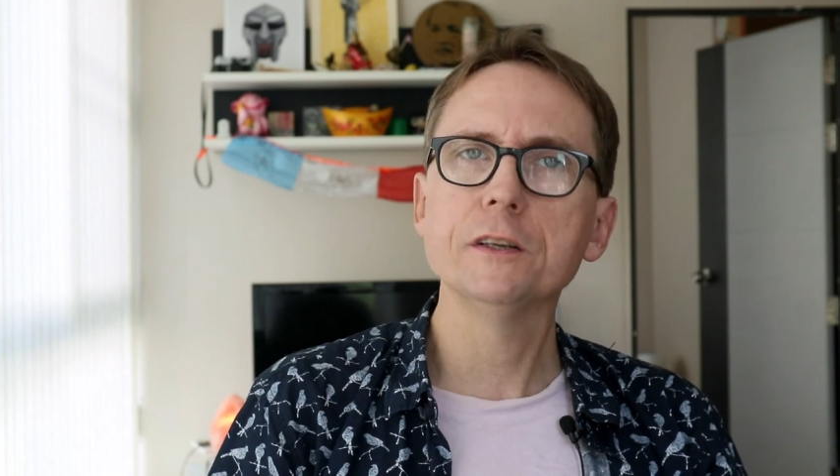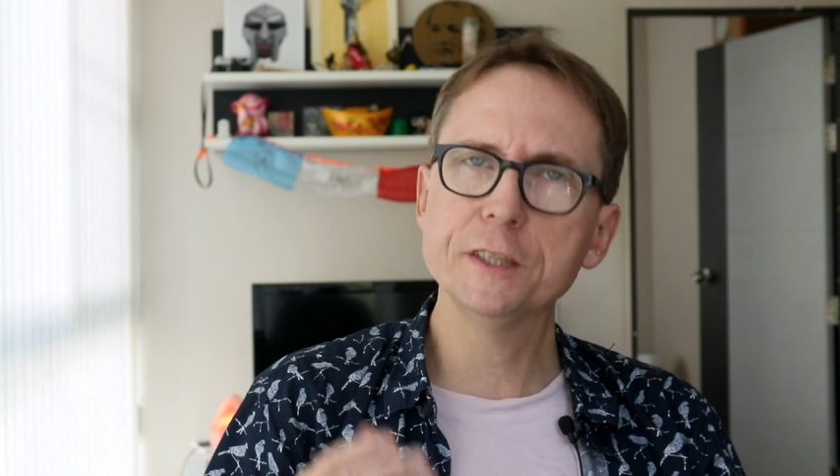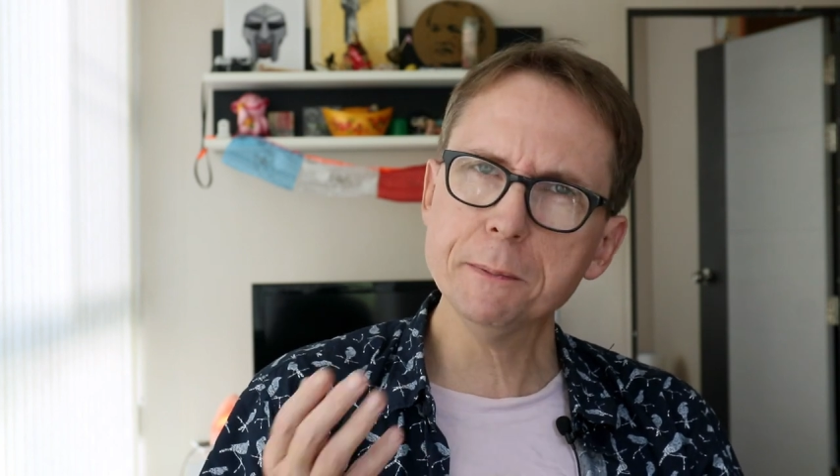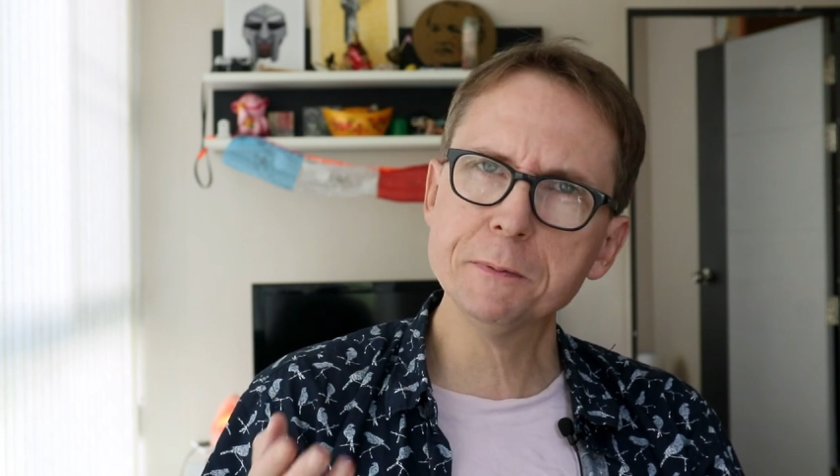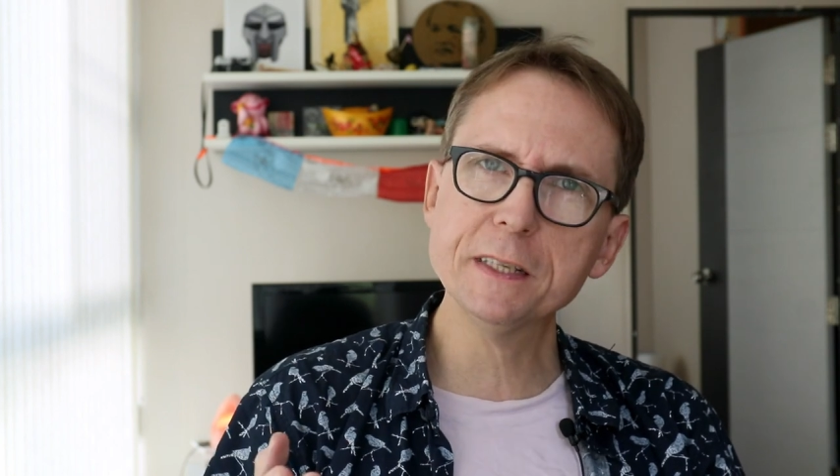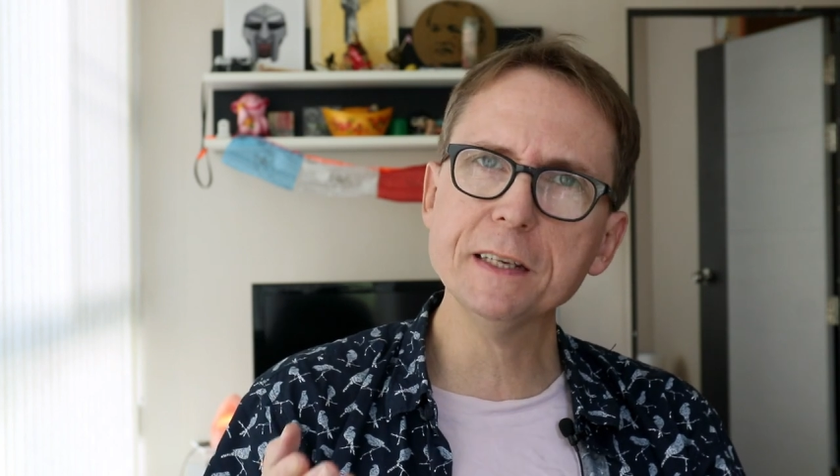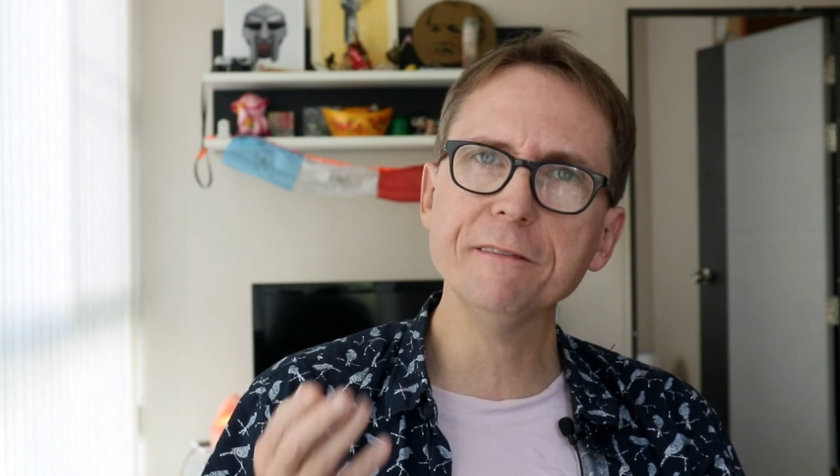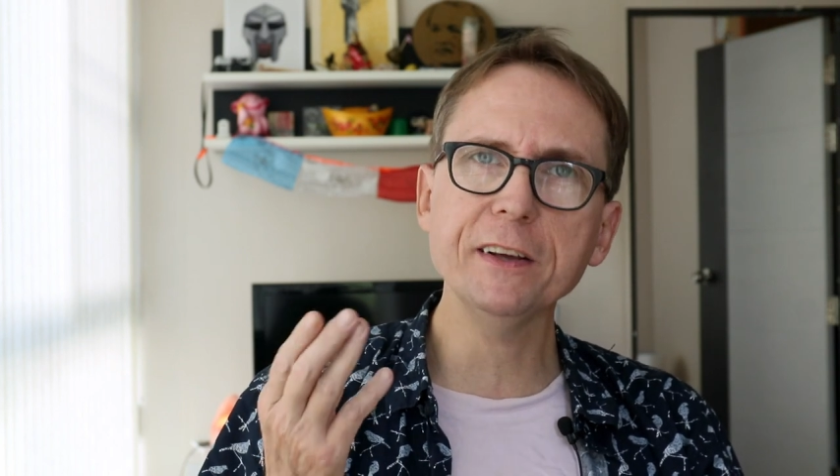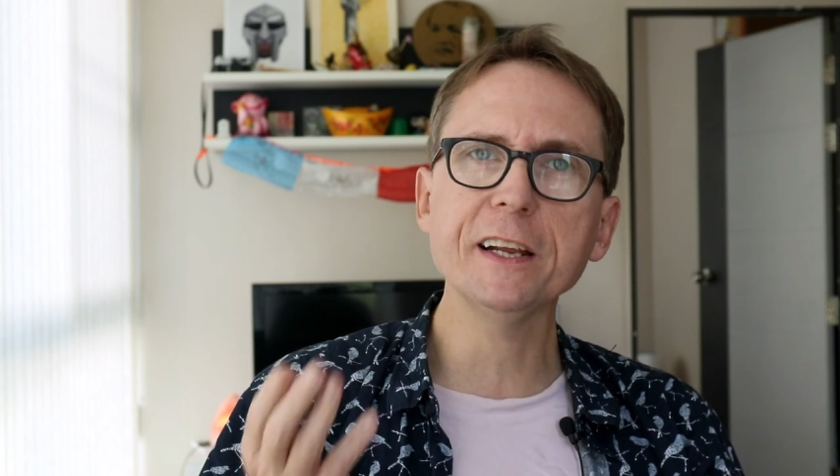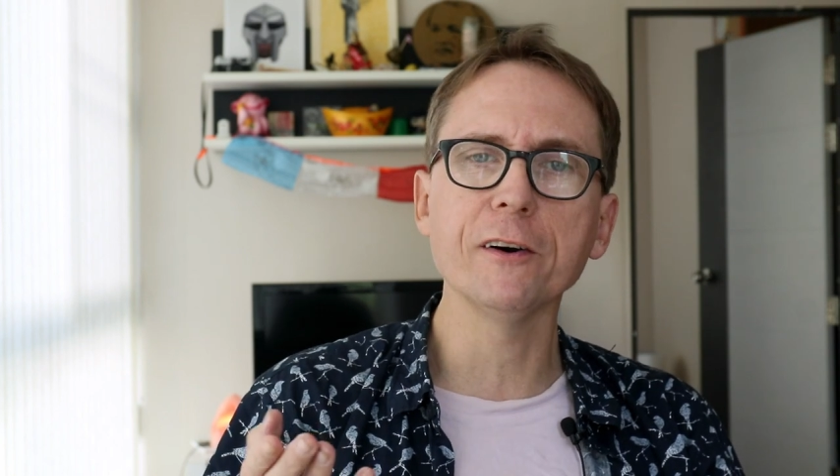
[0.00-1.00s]
tipsy
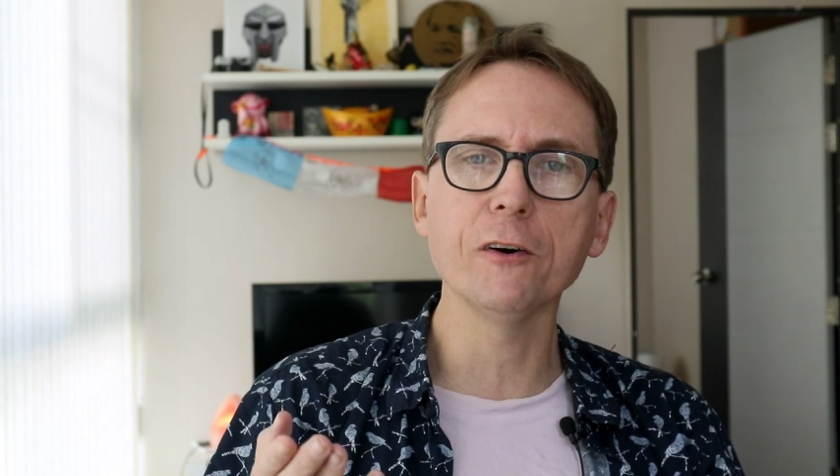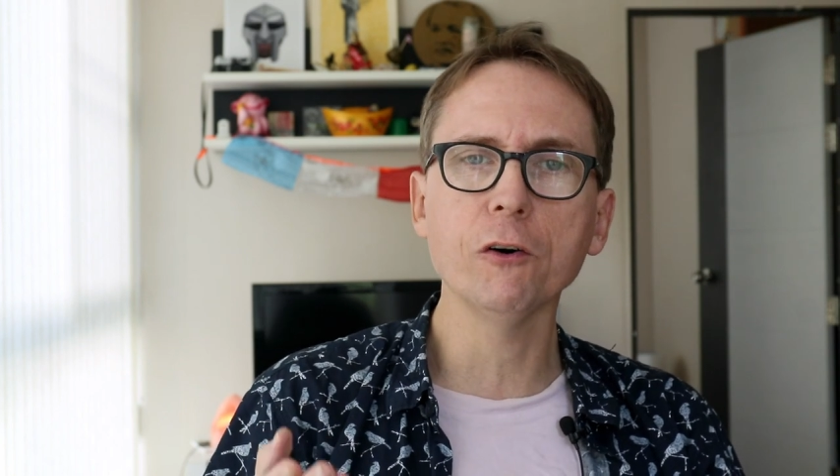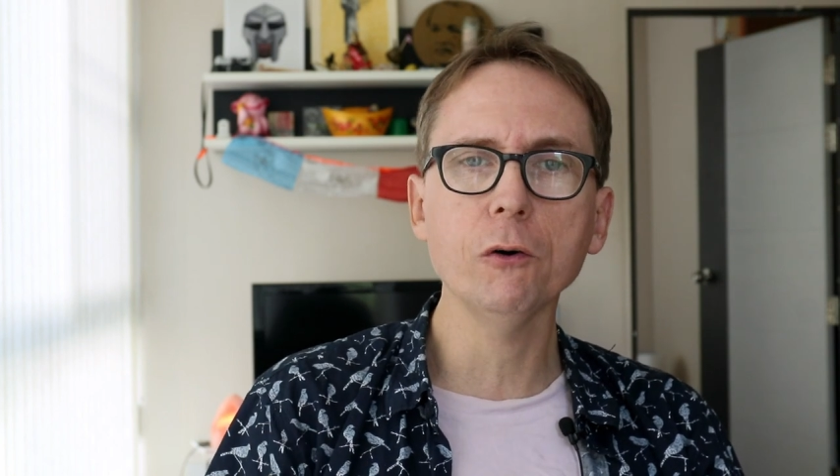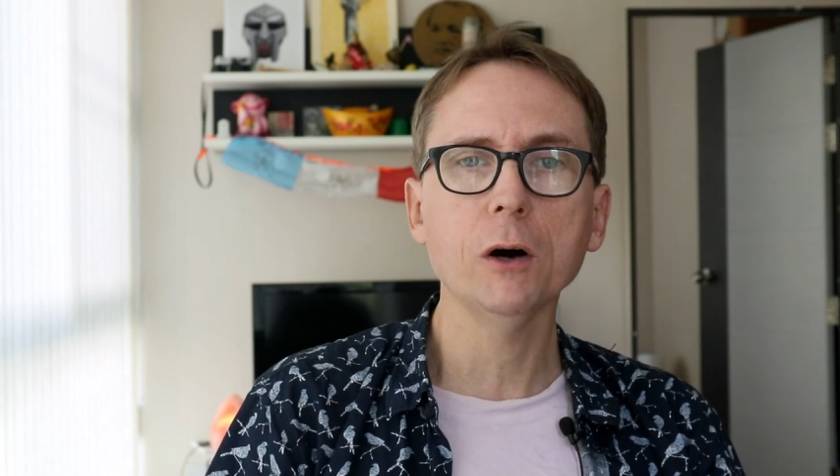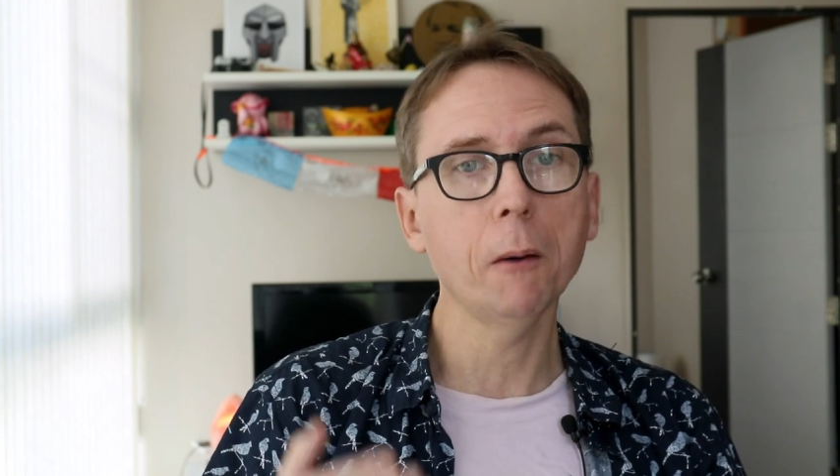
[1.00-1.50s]
video